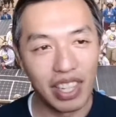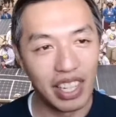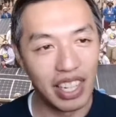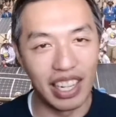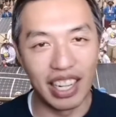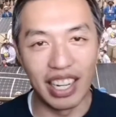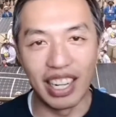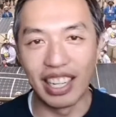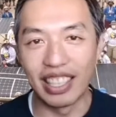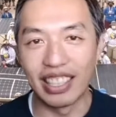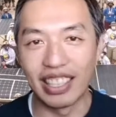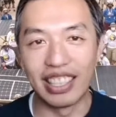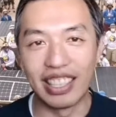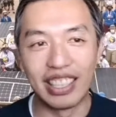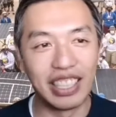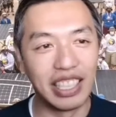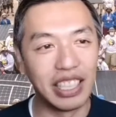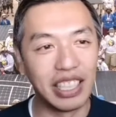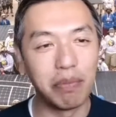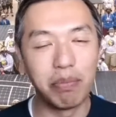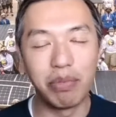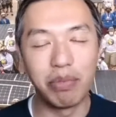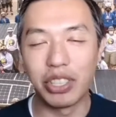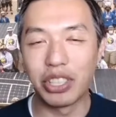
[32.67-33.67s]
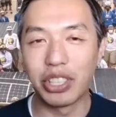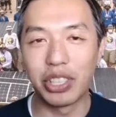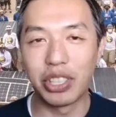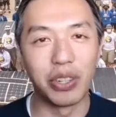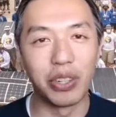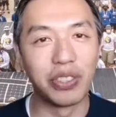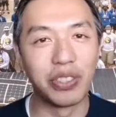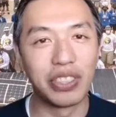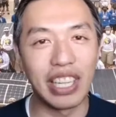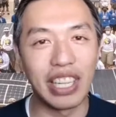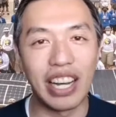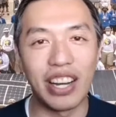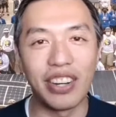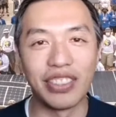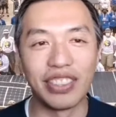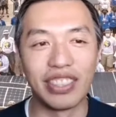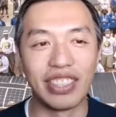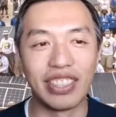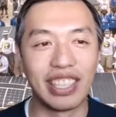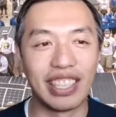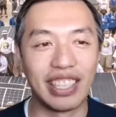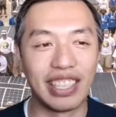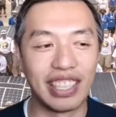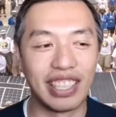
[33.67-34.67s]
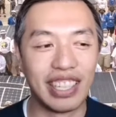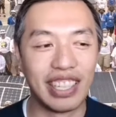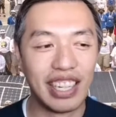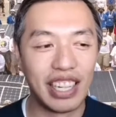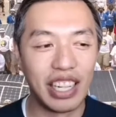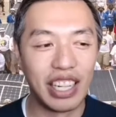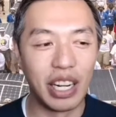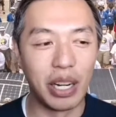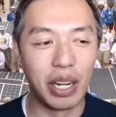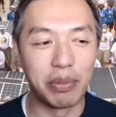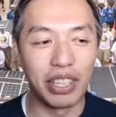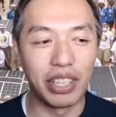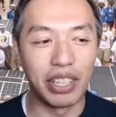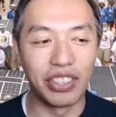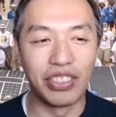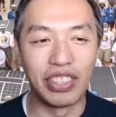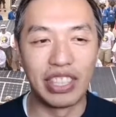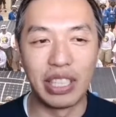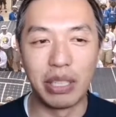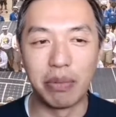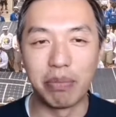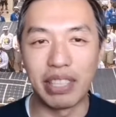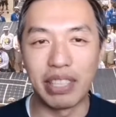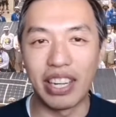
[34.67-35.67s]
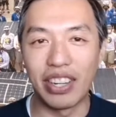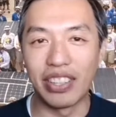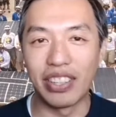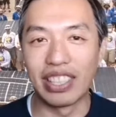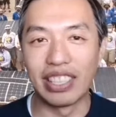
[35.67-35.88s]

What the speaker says: the team just goes out and helps other teams out.